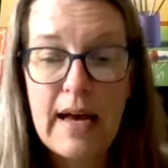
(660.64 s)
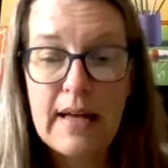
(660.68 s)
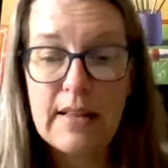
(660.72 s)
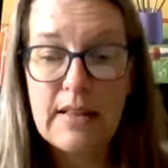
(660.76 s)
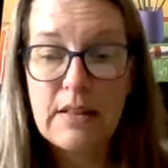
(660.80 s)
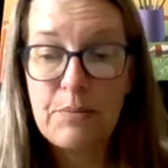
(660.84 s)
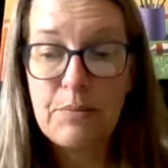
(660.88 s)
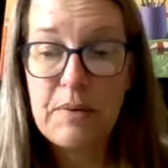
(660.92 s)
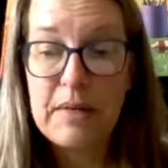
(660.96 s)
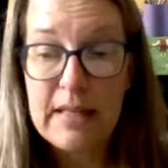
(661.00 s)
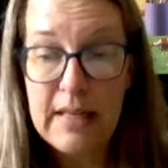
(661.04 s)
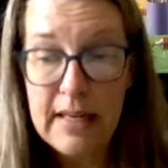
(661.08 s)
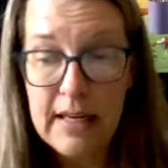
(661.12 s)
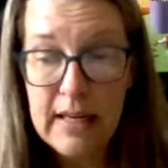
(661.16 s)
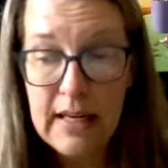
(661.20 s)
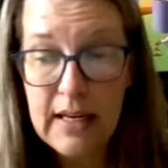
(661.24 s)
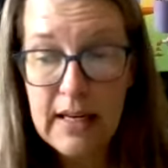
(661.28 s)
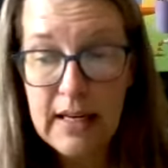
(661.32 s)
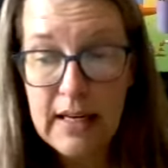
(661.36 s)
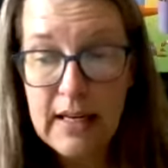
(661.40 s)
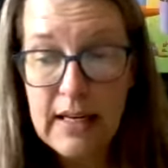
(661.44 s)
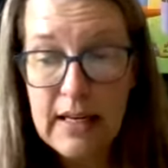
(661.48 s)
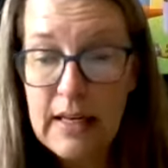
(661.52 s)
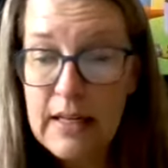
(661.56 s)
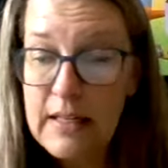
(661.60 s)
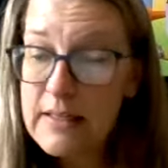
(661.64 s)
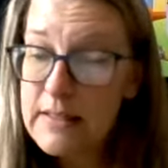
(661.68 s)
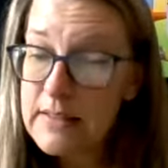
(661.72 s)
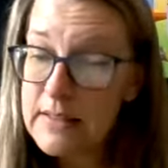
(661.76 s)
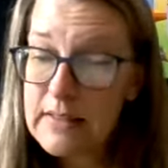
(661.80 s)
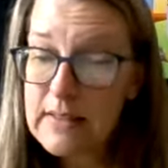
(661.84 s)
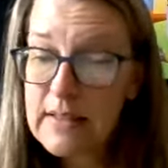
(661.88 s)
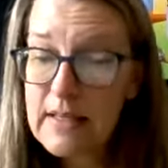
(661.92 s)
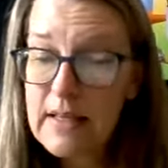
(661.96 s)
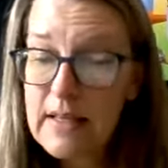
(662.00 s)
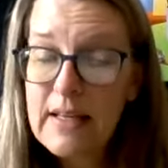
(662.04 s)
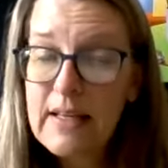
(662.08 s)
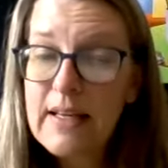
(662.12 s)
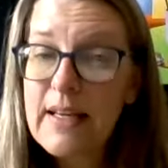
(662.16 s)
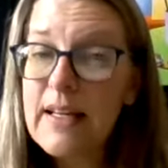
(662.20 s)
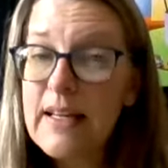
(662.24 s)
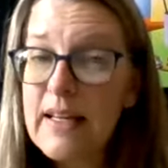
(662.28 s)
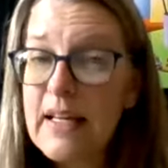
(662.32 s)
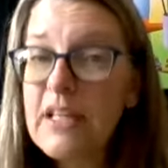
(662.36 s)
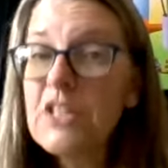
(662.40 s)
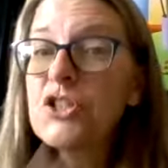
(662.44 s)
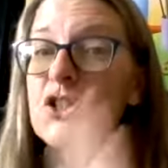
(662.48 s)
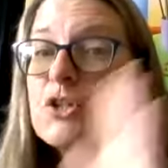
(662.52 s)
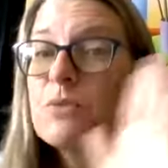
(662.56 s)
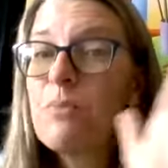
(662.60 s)
at the beginning
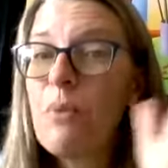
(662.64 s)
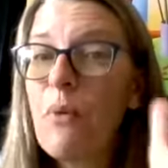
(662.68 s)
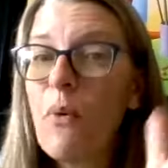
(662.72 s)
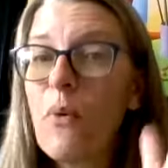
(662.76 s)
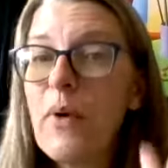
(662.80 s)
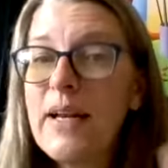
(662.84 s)
can get you